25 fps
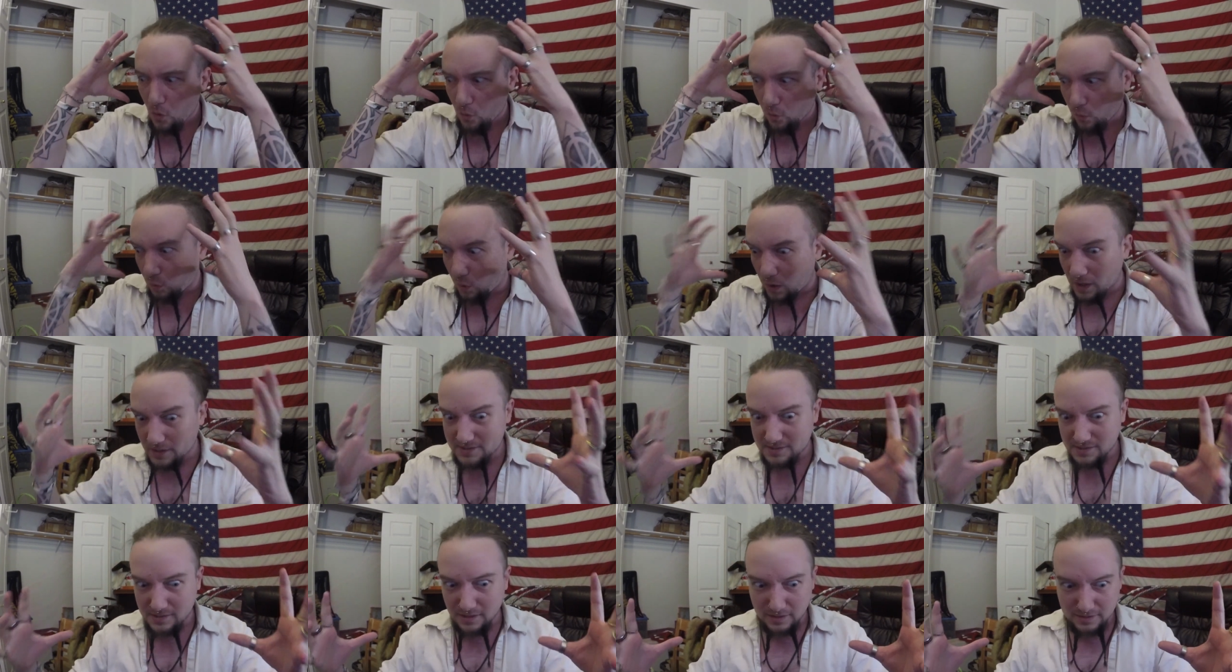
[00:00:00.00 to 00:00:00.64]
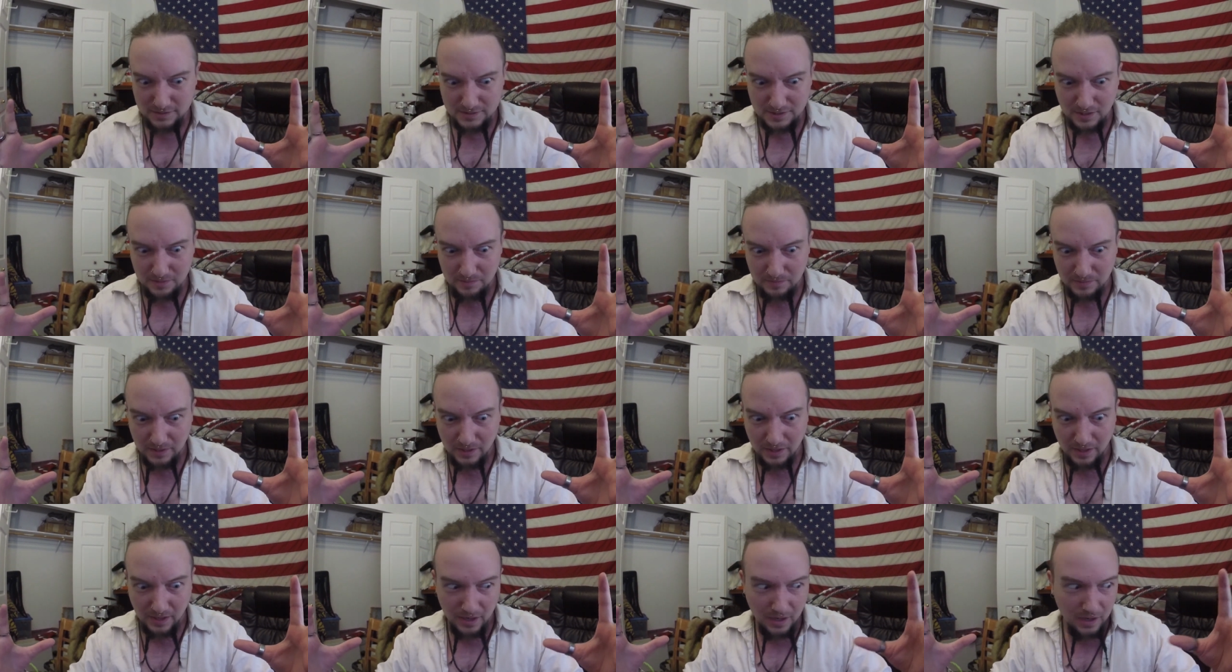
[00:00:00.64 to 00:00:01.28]
What's gonna send
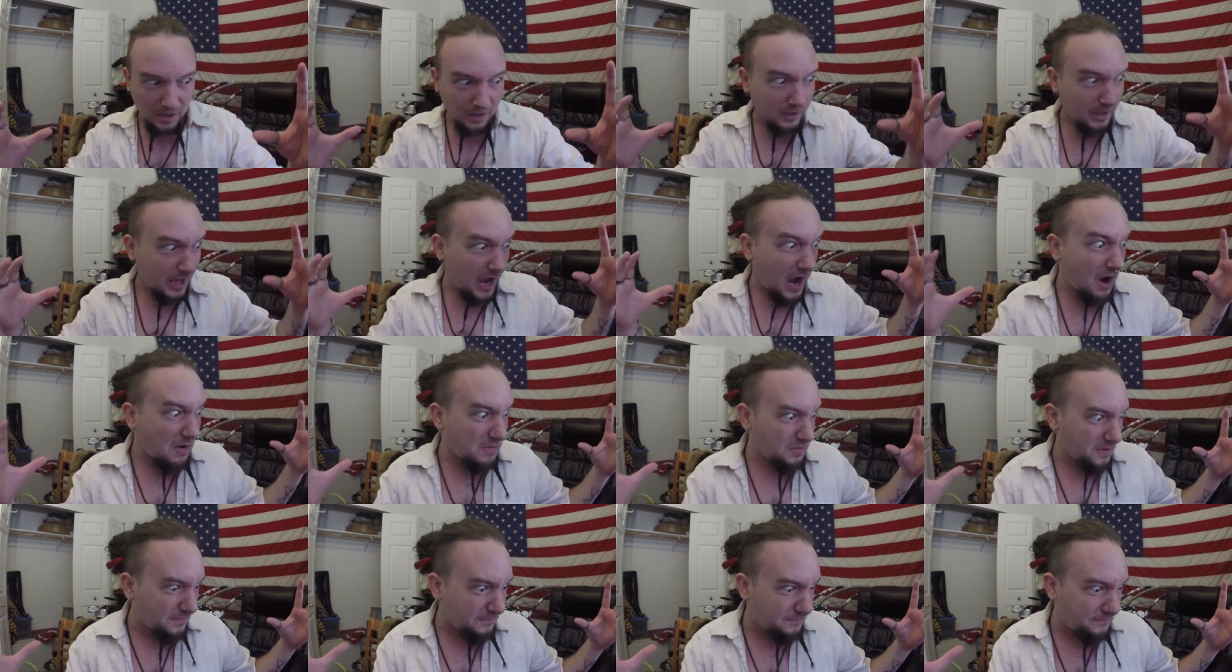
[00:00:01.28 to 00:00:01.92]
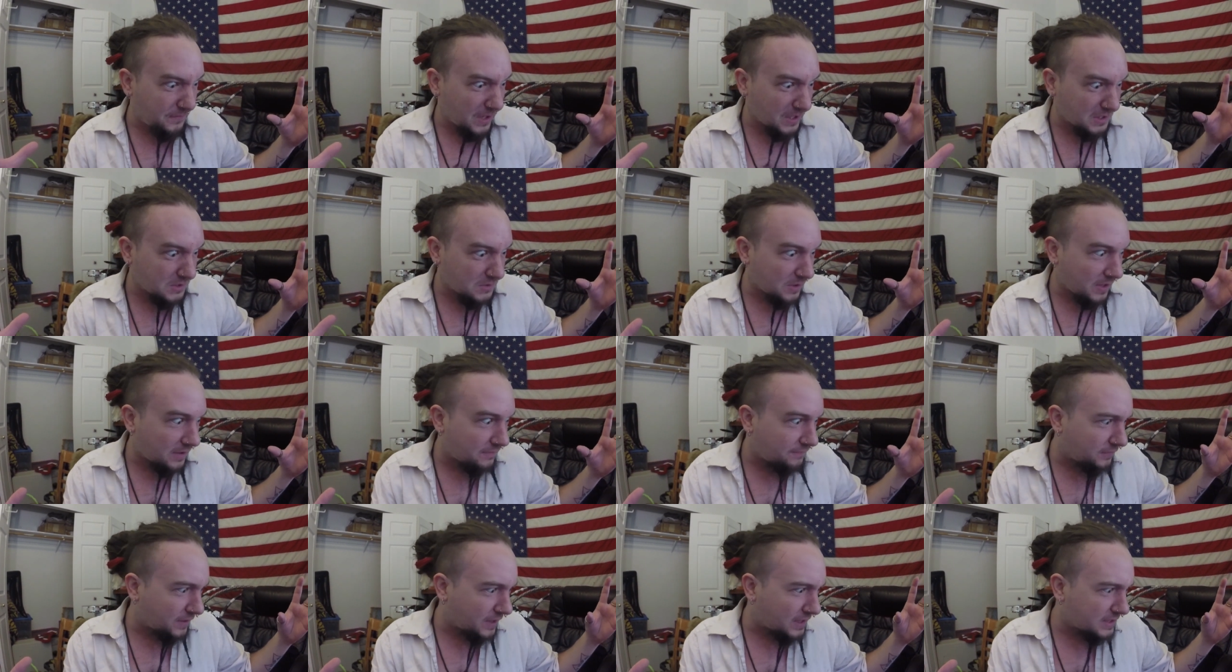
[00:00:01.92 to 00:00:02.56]
me to hell? How the fuck do
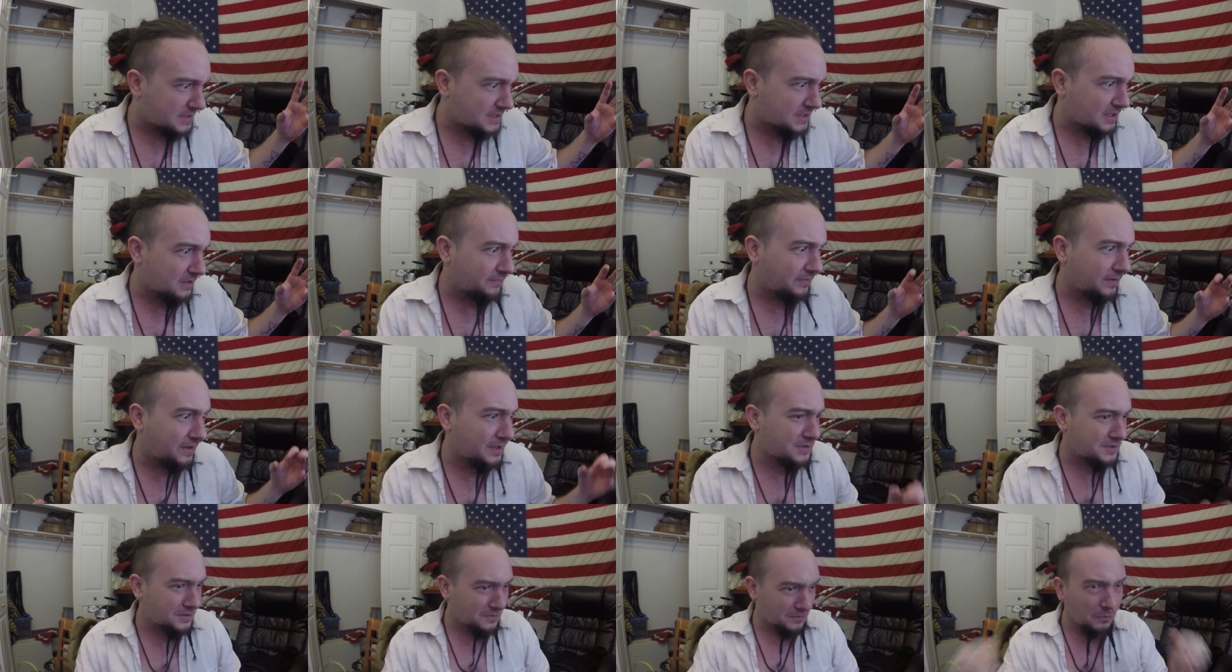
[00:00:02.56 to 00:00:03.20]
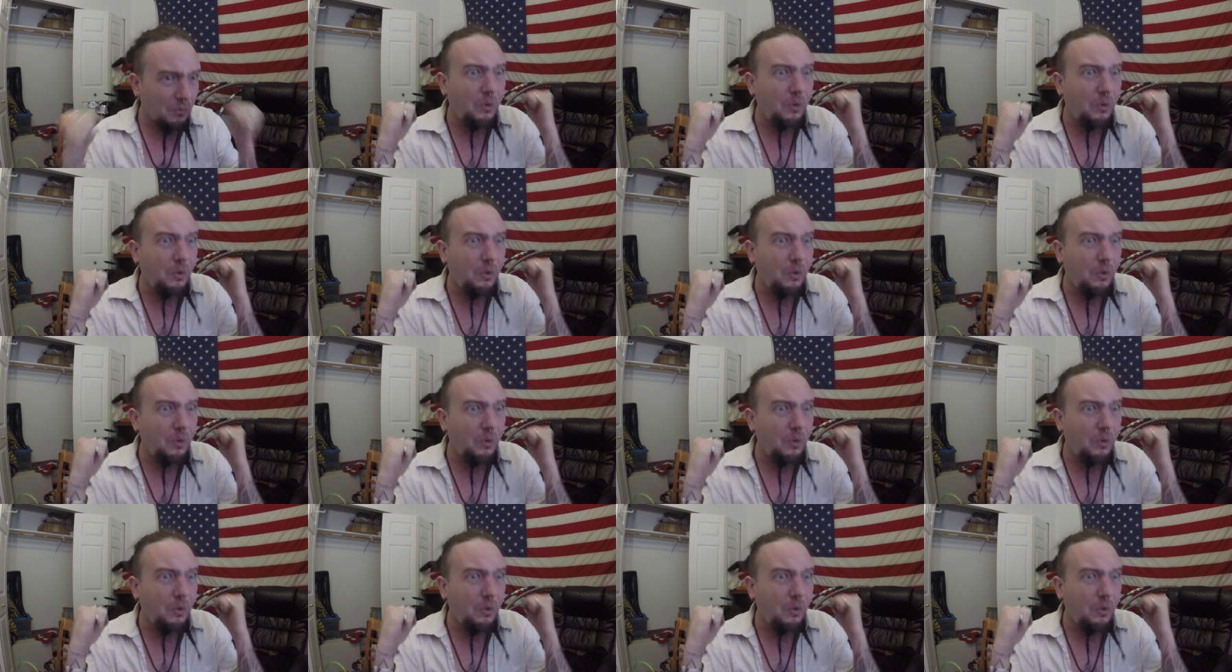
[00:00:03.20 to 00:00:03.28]
I find salvation?